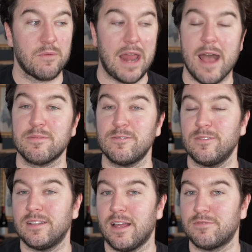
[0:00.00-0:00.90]

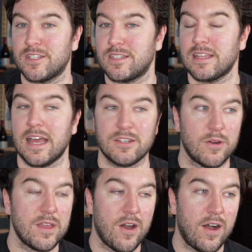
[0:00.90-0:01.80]
absolutely love to see that.
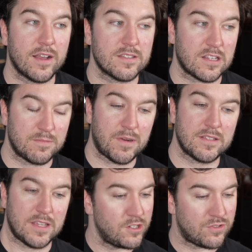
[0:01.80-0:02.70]
Tony Hawk has
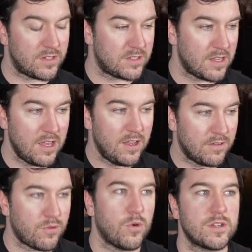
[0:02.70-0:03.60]
expressed interest,
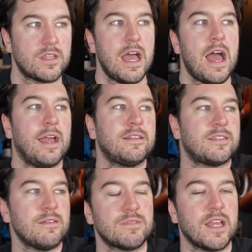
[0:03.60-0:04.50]
of course. It
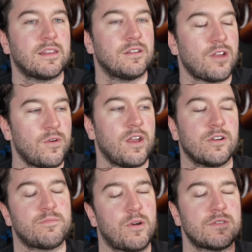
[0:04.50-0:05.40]
seems like the Tony
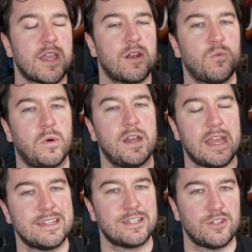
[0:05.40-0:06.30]
Hawk's Pro Skater 1
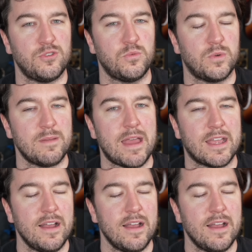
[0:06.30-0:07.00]
and 2 remake